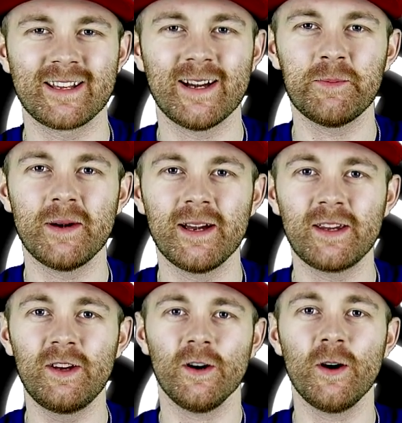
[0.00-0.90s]
I'm
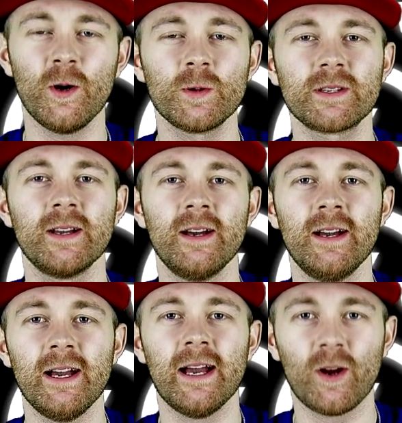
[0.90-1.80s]
Mike, your host,
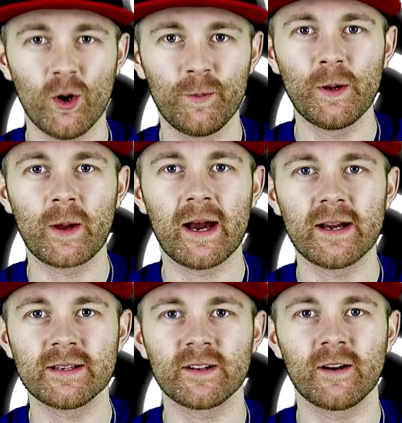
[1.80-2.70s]
and I hope you
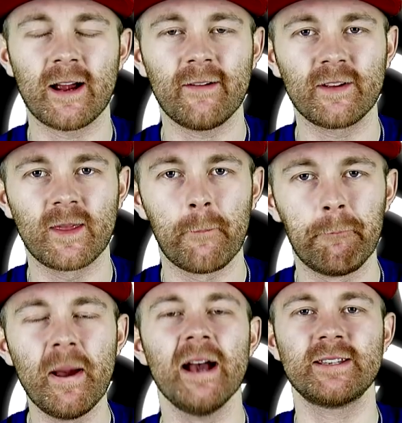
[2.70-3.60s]
guys are having the
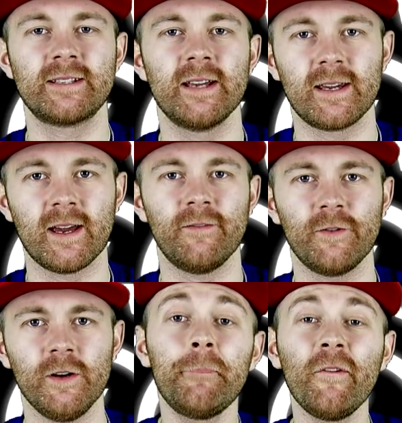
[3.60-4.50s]
best day ever.